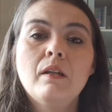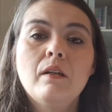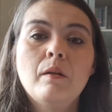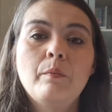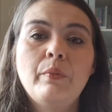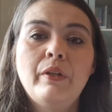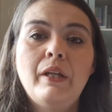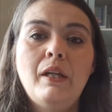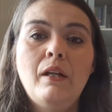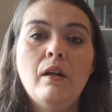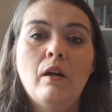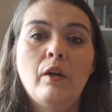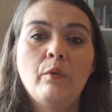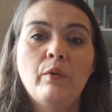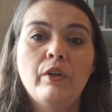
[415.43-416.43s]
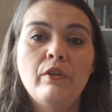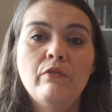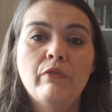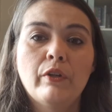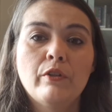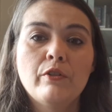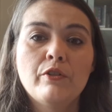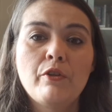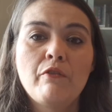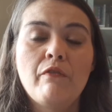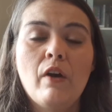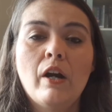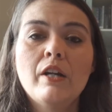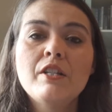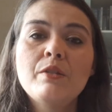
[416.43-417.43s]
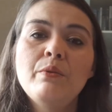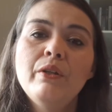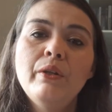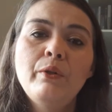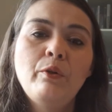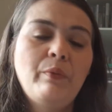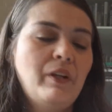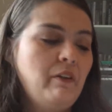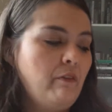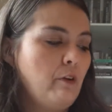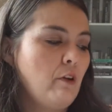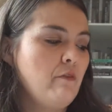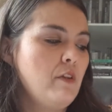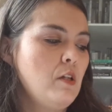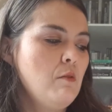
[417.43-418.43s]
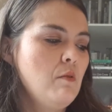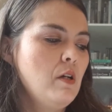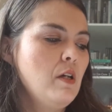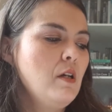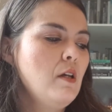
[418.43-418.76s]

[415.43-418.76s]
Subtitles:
complete on what you've learned so far. So a little bit of a review.